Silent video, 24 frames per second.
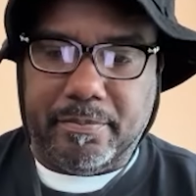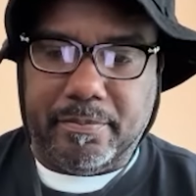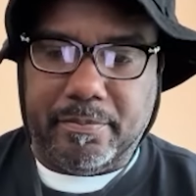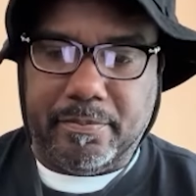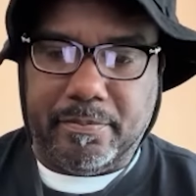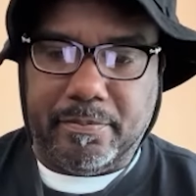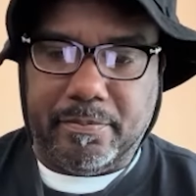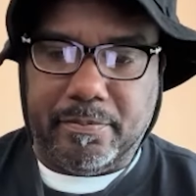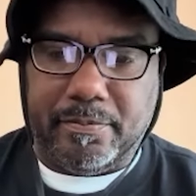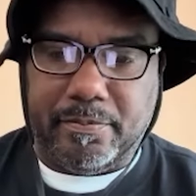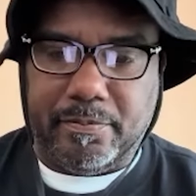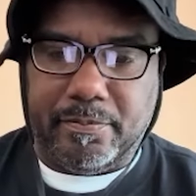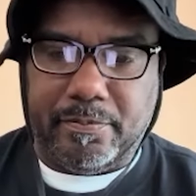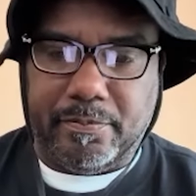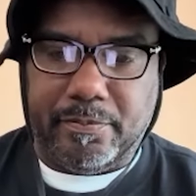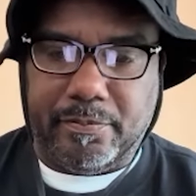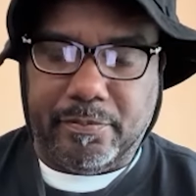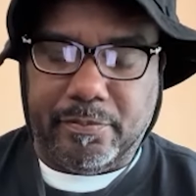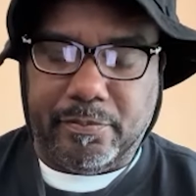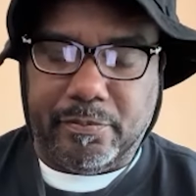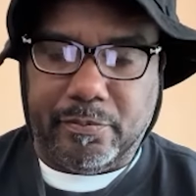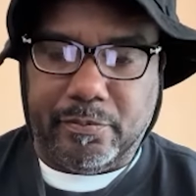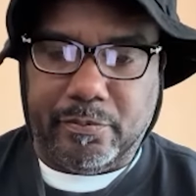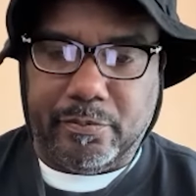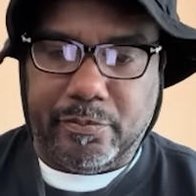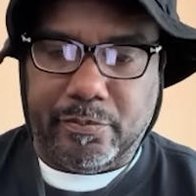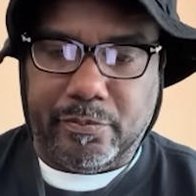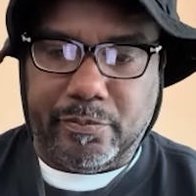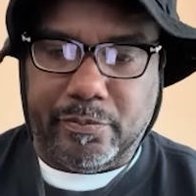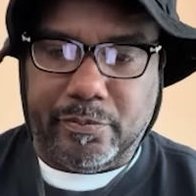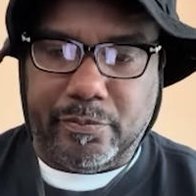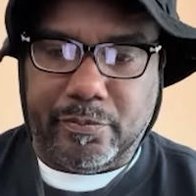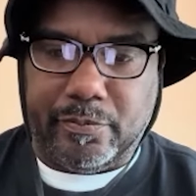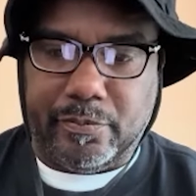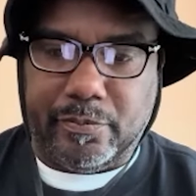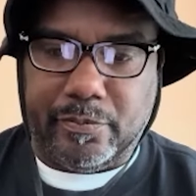
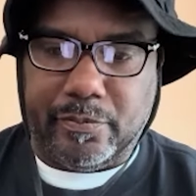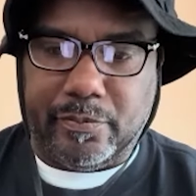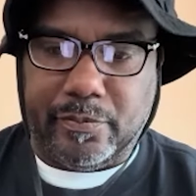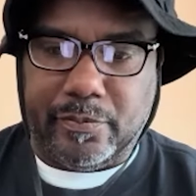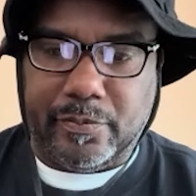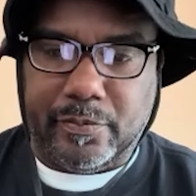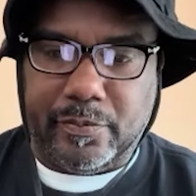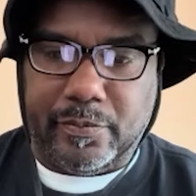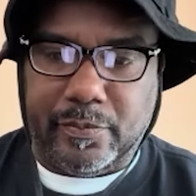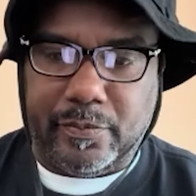[no speech]